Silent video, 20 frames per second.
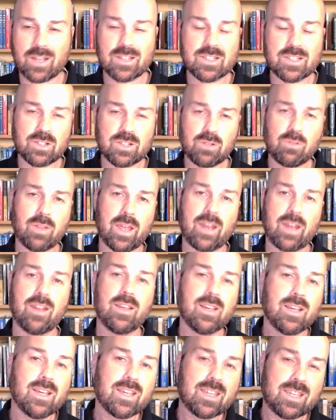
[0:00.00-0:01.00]
Until then,
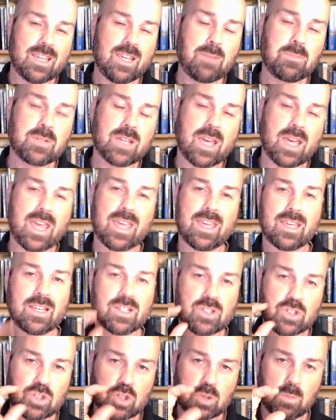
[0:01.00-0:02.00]
keep
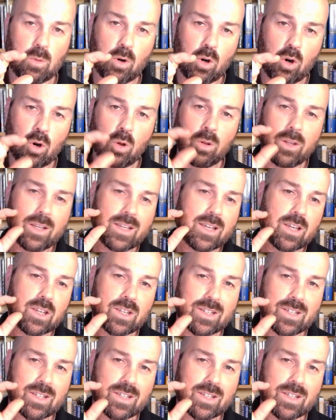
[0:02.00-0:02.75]
taking small,